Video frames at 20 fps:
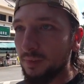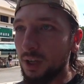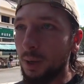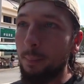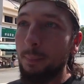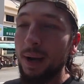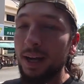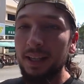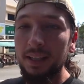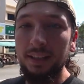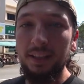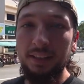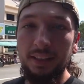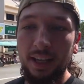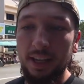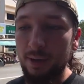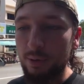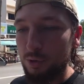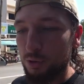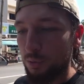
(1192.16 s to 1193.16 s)
And back in the
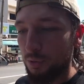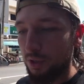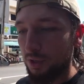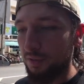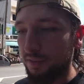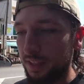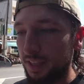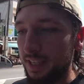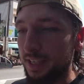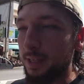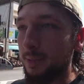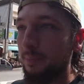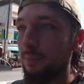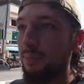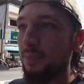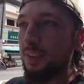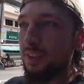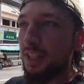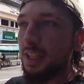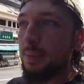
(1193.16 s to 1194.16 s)
day, it was one of the
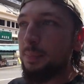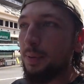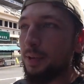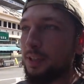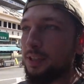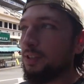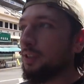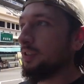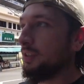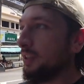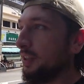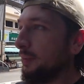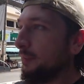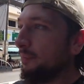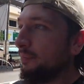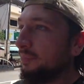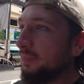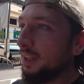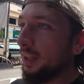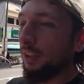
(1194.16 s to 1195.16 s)
deepest
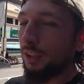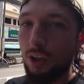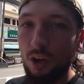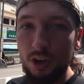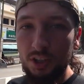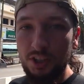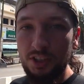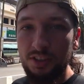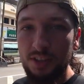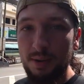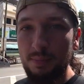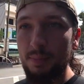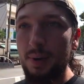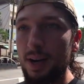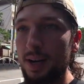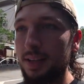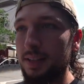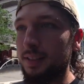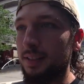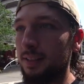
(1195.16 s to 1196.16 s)
and largest tin
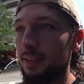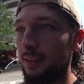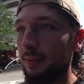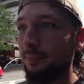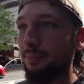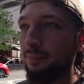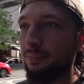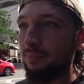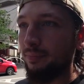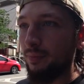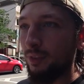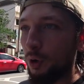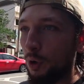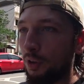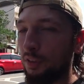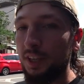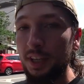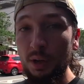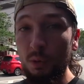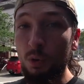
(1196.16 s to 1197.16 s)
mines.
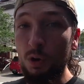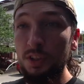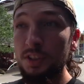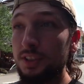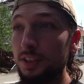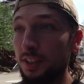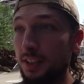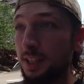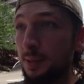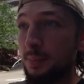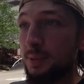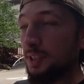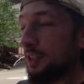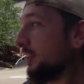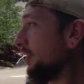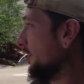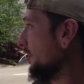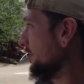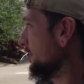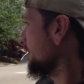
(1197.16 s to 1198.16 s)
I think it was the deepest
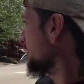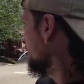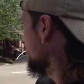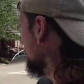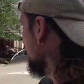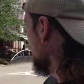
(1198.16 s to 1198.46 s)
and largest